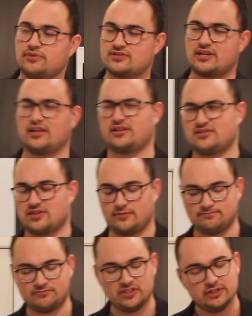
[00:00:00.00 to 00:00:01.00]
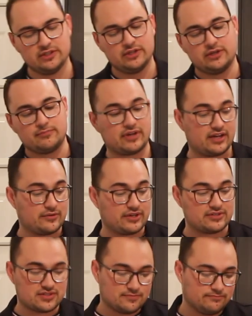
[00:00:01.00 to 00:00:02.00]
but it's not like insane. But
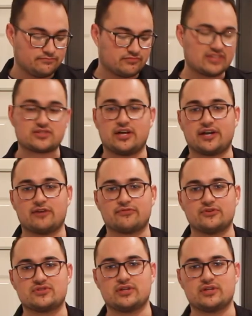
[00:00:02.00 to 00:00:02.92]
anyways, that's all I got for you